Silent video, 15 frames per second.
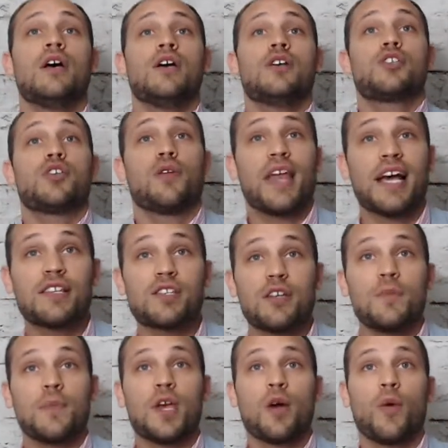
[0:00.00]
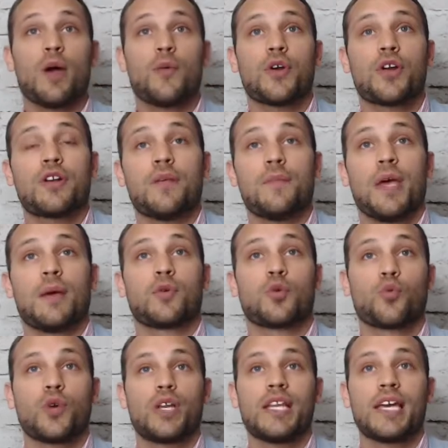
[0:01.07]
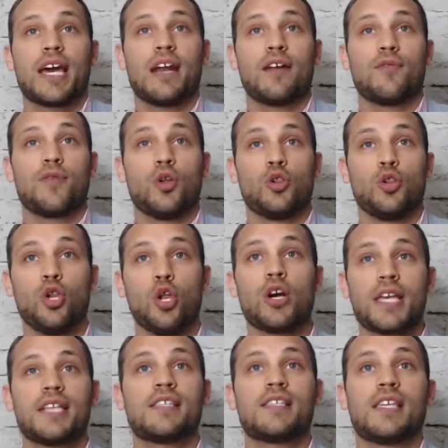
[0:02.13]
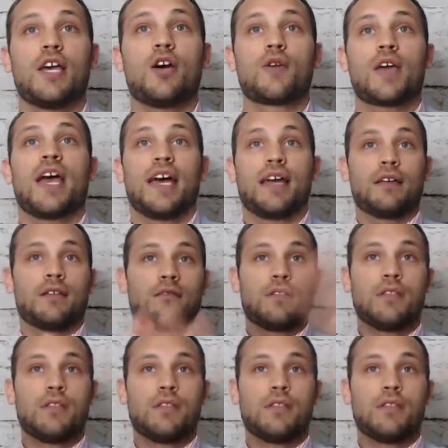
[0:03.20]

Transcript: So that's going to be a way where you're going to be able to really kind of look and see, okay,